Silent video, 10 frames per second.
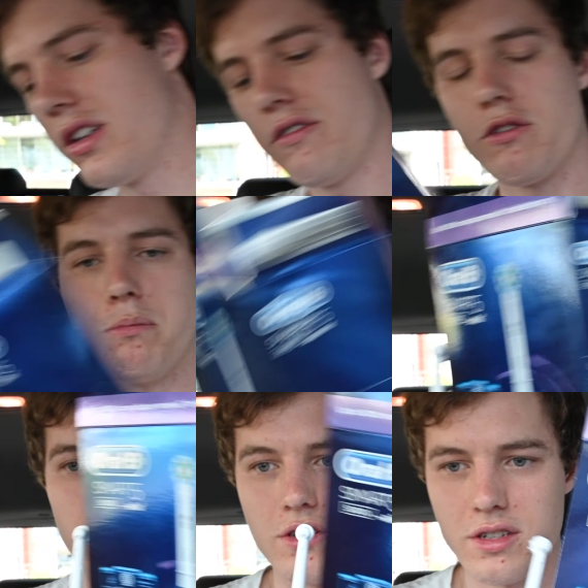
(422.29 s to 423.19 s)
different
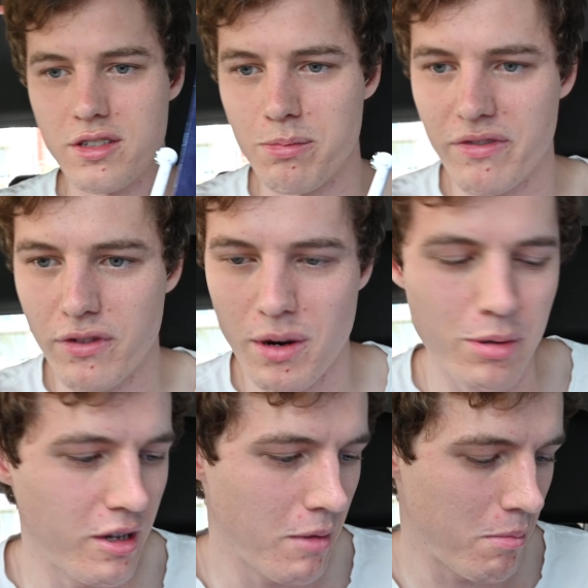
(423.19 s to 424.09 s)
modes just before I put
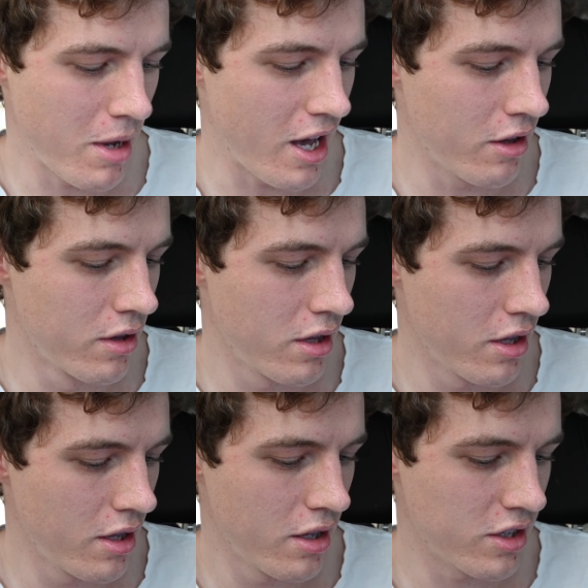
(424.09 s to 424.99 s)
it in my mouth.
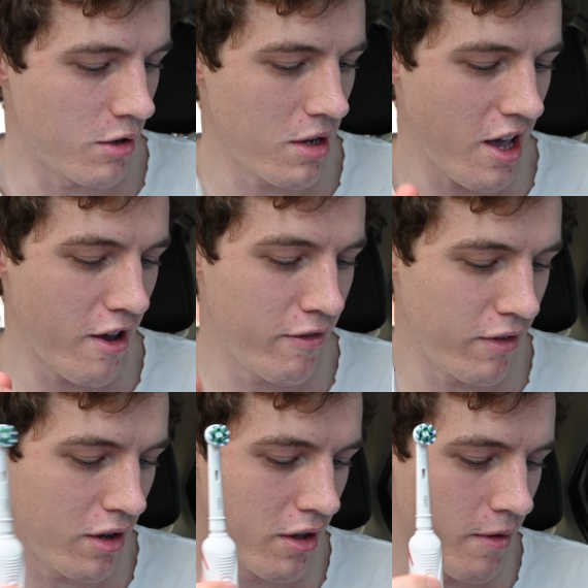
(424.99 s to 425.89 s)
So we have
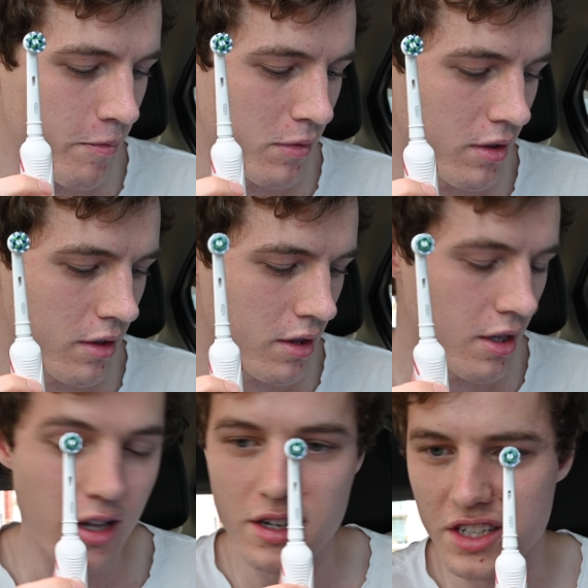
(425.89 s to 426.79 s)

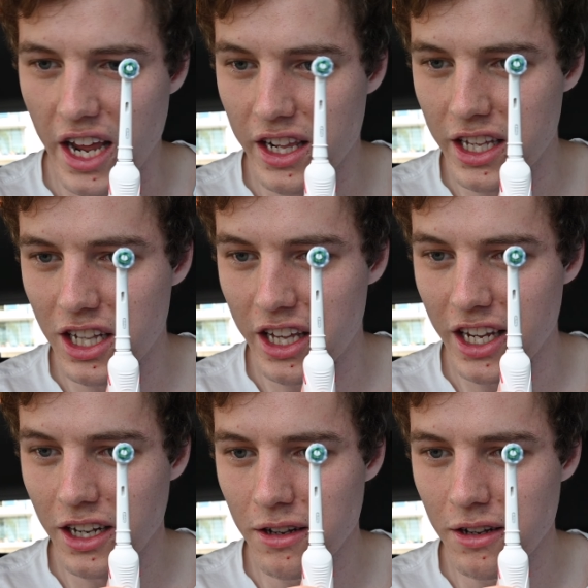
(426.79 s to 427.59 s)
daily clean,